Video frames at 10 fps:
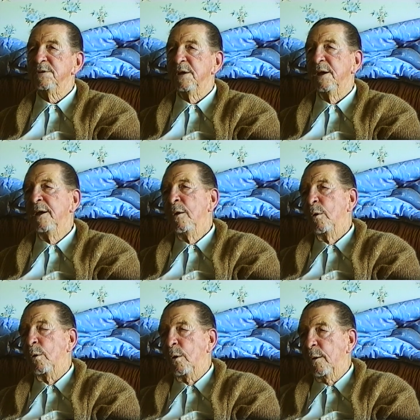See,
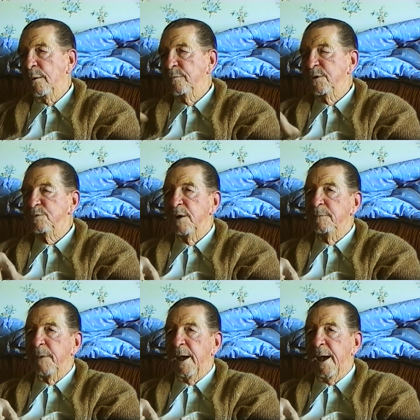all of which
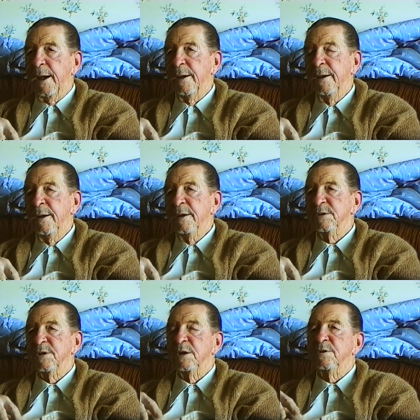went back
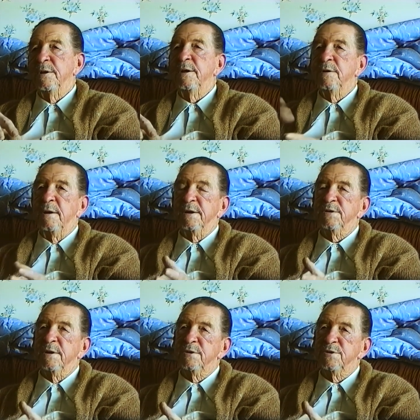essentially to
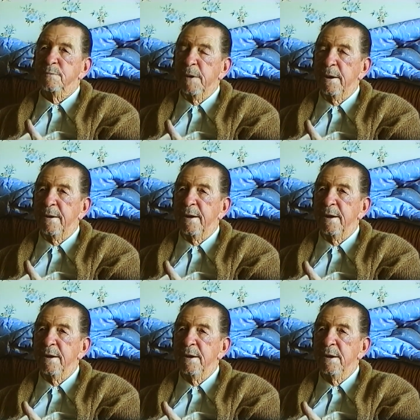oscillator stability.
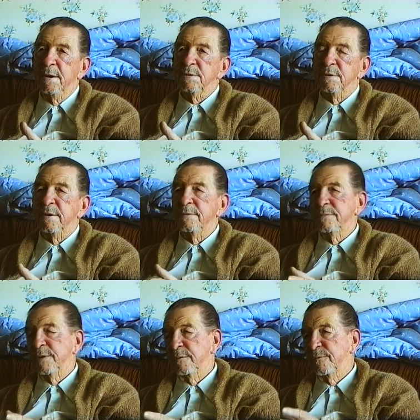So the,
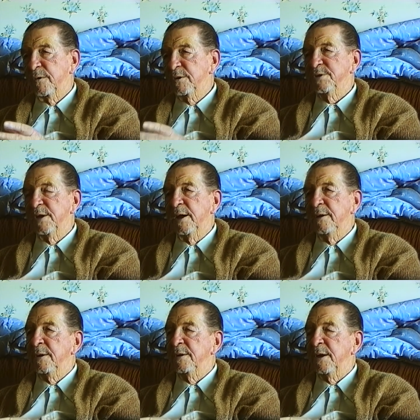the first
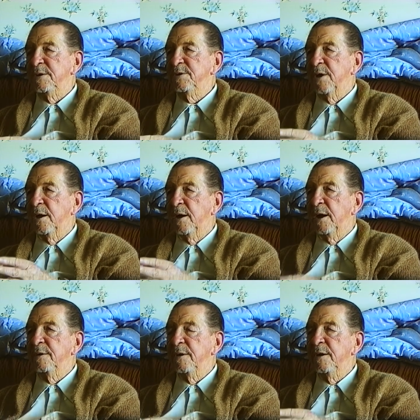thing that they started
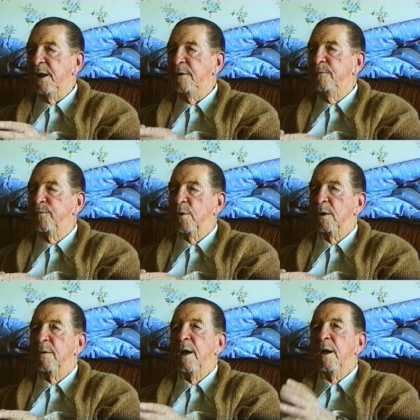out the need
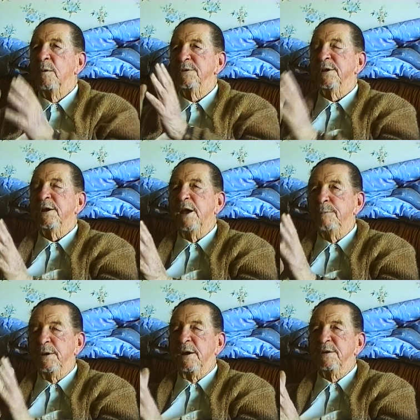for was to
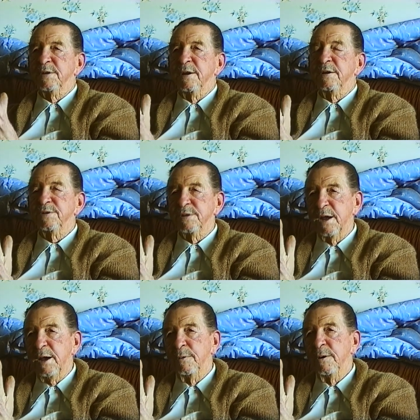keep the oscillator
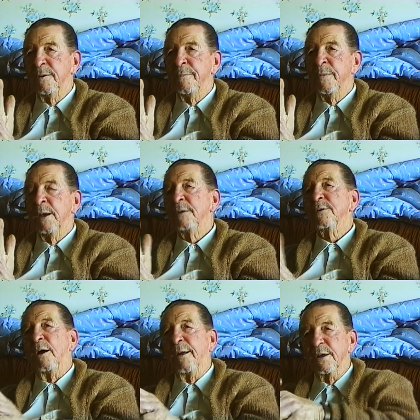stable.
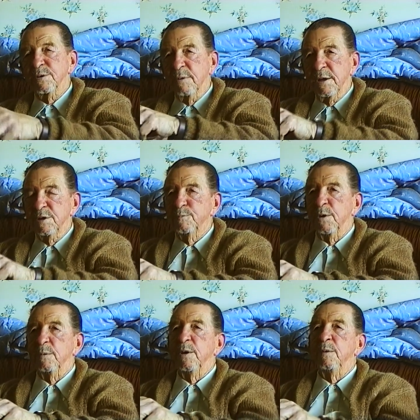Collins with his
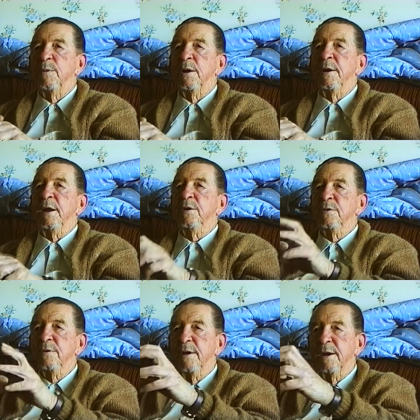permeability
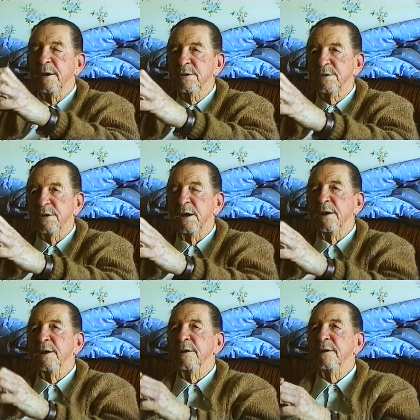tuning and
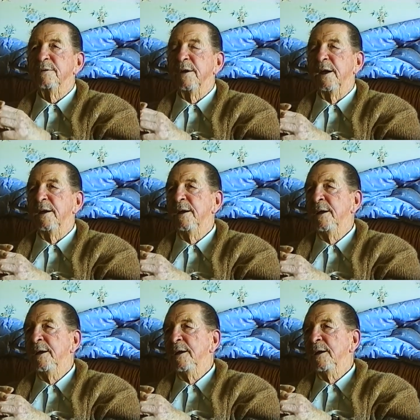sealing and the thing.
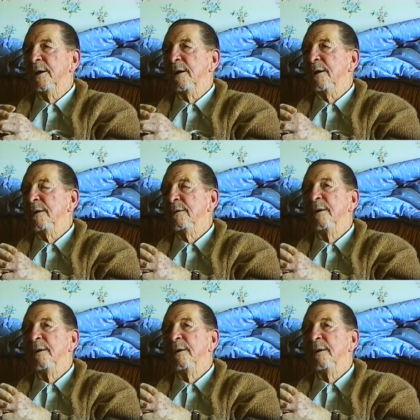Uh,